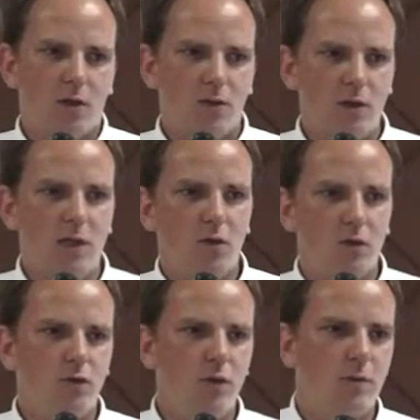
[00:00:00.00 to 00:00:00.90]
to
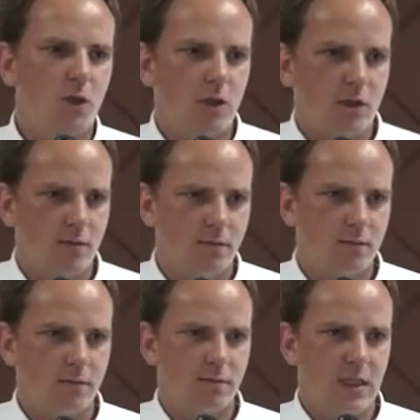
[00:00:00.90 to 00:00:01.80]
CO2 emissions.
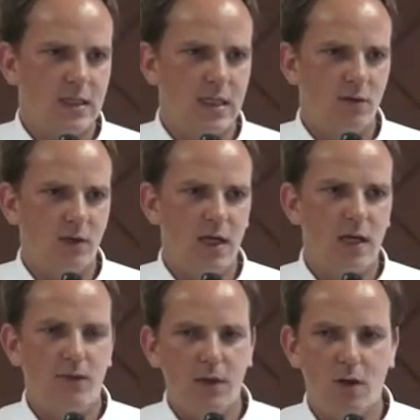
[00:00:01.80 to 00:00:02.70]
They said, okay,
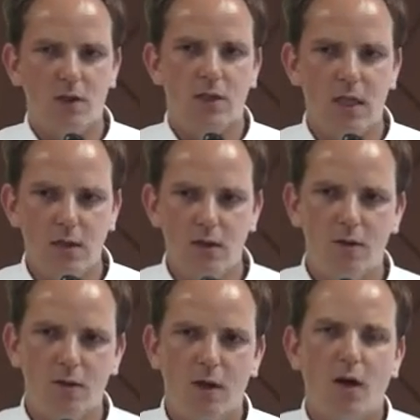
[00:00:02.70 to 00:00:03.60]
if we
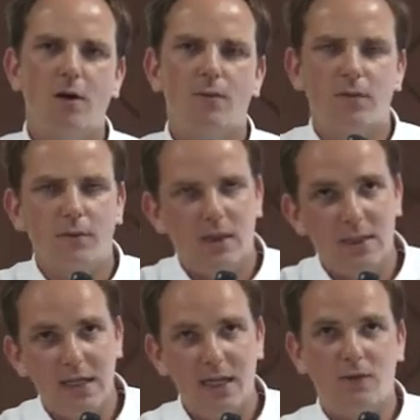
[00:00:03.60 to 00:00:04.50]
continue, or they
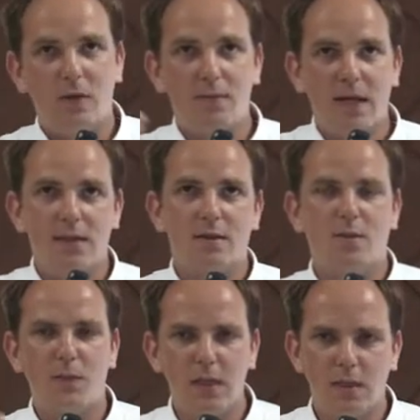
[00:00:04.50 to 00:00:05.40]
said we
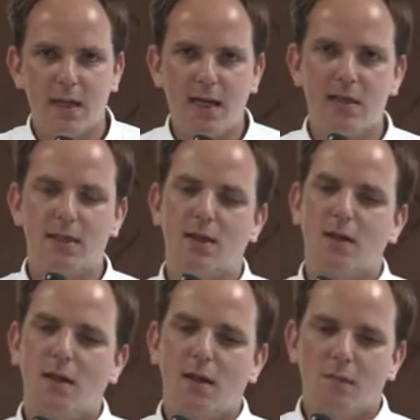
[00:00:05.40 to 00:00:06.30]
must penalize
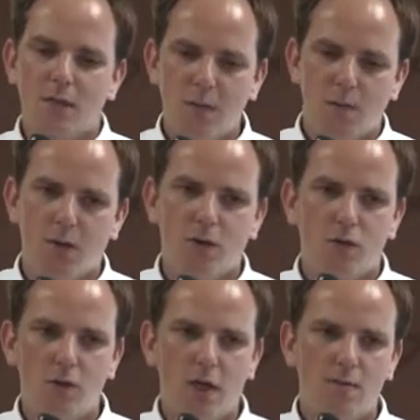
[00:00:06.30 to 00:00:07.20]
people
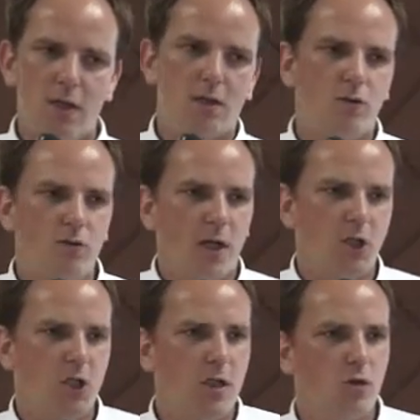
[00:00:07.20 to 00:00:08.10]
who emit too
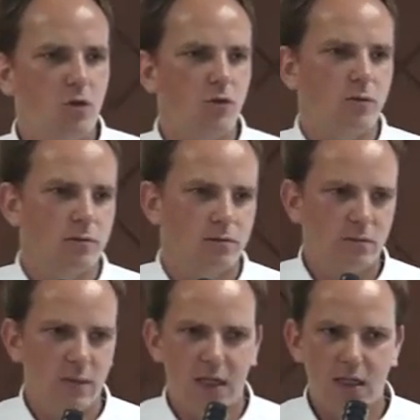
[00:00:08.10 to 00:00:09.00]
much CO2.
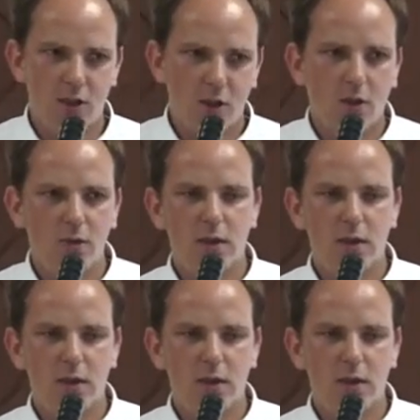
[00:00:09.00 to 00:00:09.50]
And it's not only